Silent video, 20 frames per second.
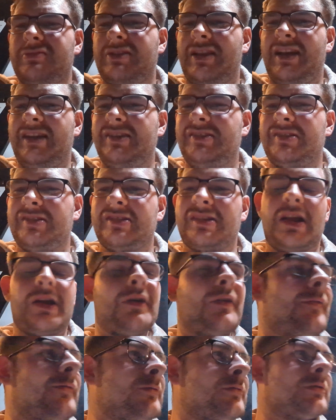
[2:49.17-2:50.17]
That's just
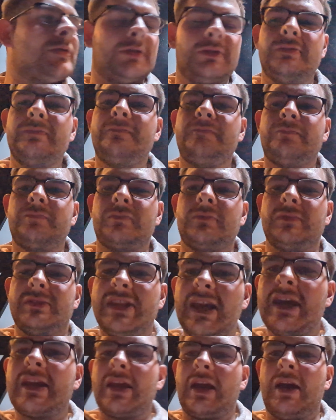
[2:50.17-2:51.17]
out of order.
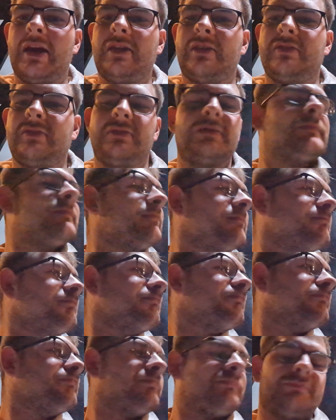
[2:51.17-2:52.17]
Dickhead.
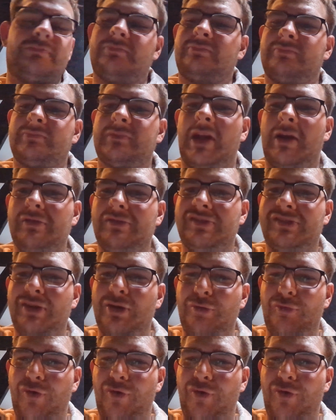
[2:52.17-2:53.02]
That was so